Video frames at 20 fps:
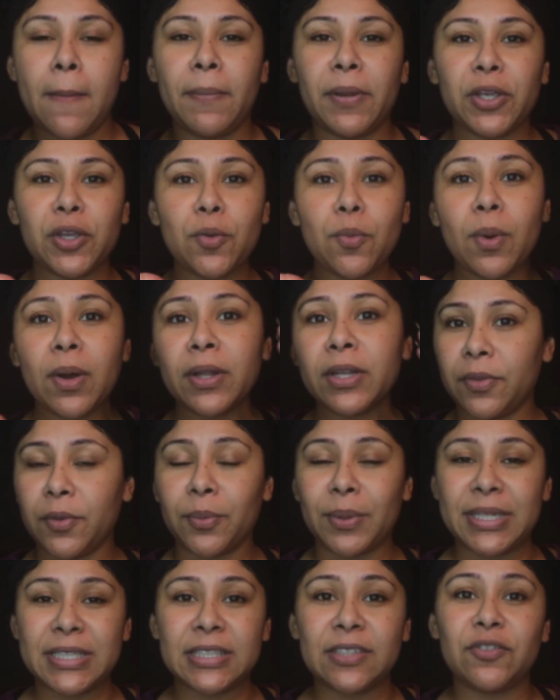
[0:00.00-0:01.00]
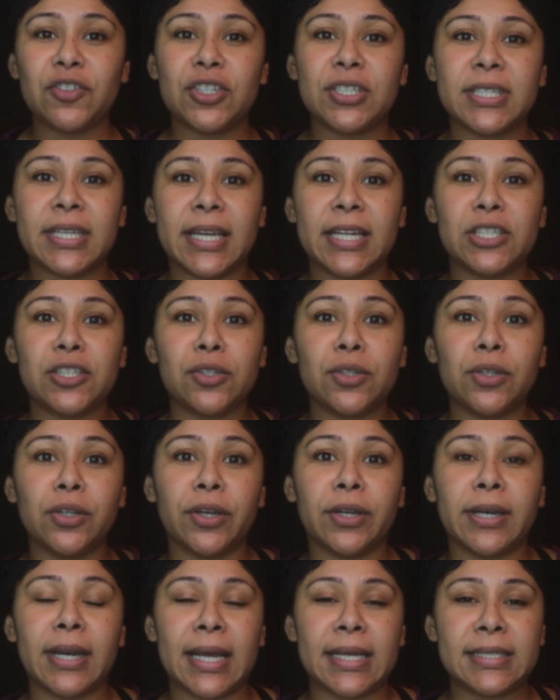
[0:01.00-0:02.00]
but you want the rest of your skin to
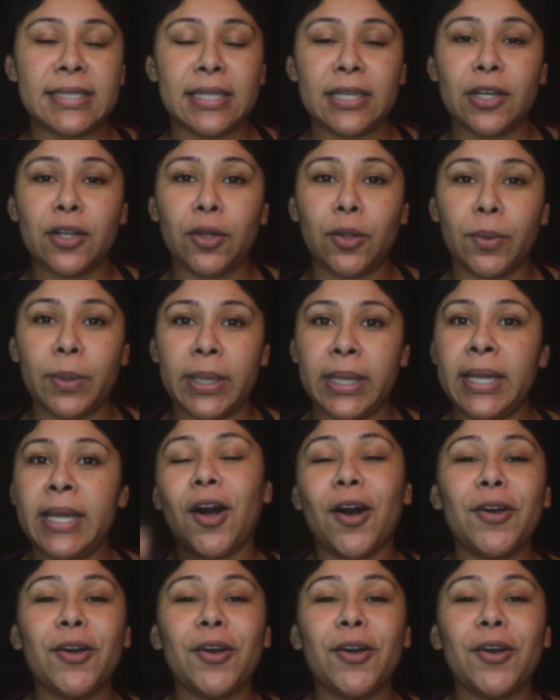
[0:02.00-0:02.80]
look nice and glowy.